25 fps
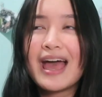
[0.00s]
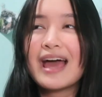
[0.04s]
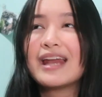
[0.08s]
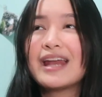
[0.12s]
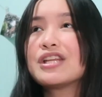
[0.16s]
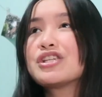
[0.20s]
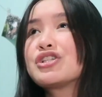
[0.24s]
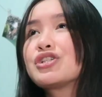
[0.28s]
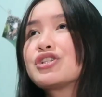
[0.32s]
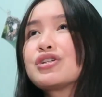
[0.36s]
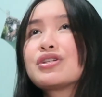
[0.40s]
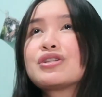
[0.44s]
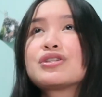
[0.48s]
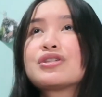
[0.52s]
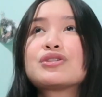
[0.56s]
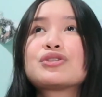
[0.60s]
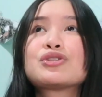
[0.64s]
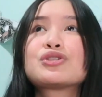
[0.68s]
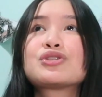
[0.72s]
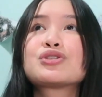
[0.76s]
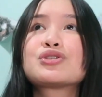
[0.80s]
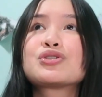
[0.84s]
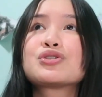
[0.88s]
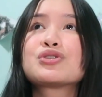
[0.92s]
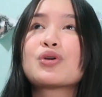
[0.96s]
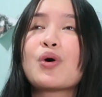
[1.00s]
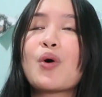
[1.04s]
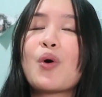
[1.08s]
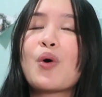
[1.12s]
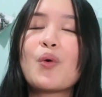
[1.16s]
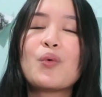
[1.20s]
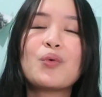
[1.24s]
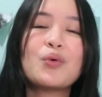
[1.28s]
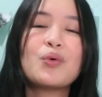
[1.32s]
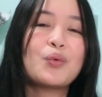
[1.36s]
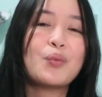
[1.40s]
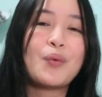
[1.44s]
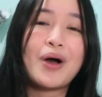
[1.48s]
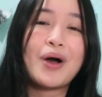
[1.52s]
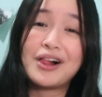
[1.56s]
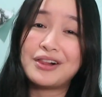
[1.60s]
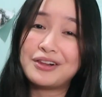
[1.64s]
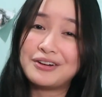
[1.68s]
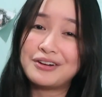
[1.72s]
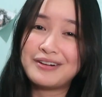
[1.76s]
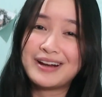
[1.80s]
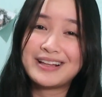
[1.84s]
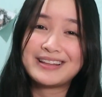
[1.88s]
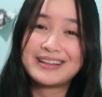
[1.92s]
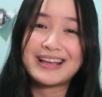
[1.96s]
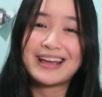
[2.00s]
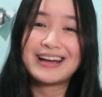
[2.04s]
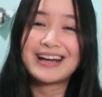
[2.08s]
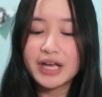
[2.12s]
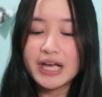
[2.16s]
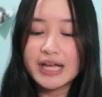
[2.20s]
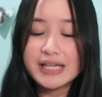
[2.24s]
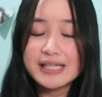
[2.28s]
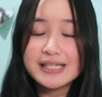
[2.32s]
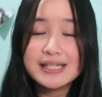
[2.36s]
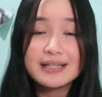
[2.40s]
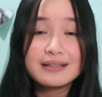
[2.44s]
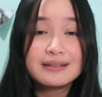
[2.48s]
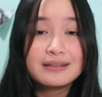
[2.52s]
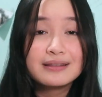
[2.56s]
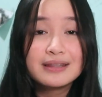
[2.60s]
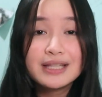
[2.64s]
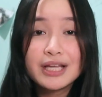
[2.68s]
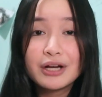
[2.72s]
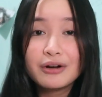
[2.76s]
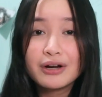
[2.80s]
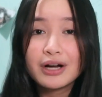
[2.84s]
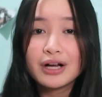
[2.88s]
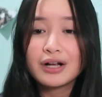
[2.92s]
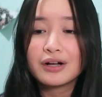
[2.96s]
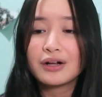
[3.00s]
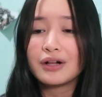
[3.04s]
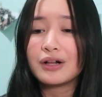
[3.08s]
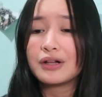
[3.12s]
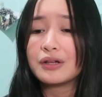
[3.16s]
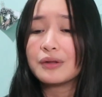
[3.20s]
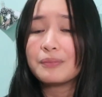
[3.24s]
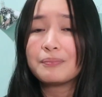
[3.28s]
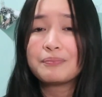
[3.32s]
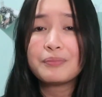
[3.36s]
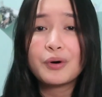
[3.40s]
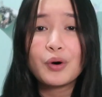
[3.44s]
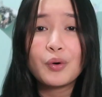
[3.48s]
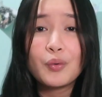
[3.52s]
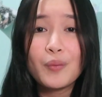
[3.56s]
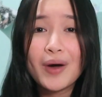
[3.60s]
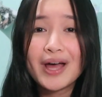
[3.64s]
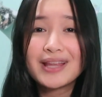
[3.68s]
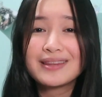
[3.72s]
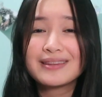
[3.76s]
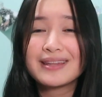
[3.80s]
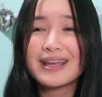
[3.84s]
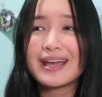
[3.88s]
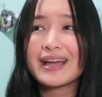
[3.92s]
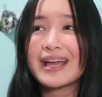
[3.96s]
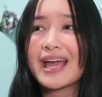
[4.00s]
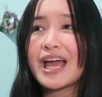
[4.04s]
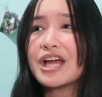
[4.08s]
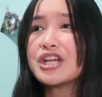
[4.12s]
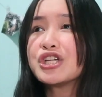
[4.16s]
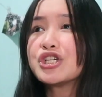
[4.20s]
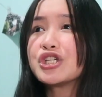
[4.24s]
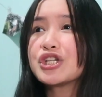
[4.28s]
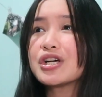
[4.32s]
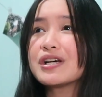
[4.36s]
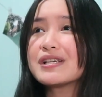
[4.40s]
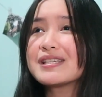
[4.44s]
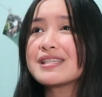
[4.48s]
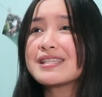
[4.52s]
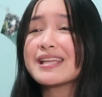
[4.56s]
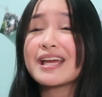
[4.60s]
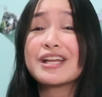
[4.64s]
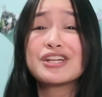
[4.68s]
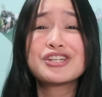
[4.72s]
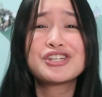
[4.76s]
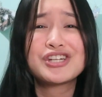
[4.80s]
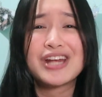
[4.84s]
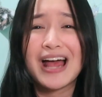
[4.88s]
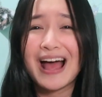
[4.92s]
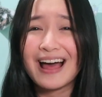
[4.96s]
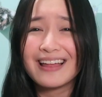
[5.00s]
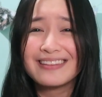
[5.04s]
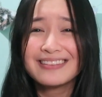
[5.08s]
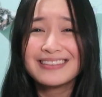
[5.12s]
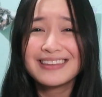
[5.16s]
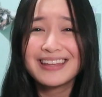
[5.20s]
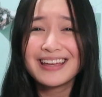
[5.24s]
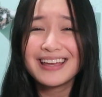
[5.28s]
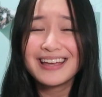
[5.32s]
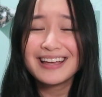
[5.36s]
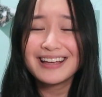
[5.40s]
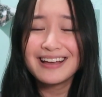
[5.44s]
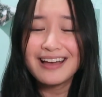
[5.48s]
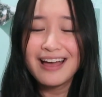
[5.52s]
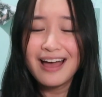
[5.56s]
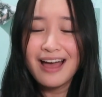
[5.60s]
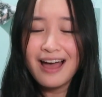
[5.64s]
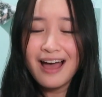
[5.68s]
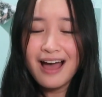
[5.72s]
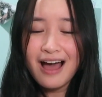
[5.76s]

And it's just so well written. It's lyrical, poetic, and just enchanting.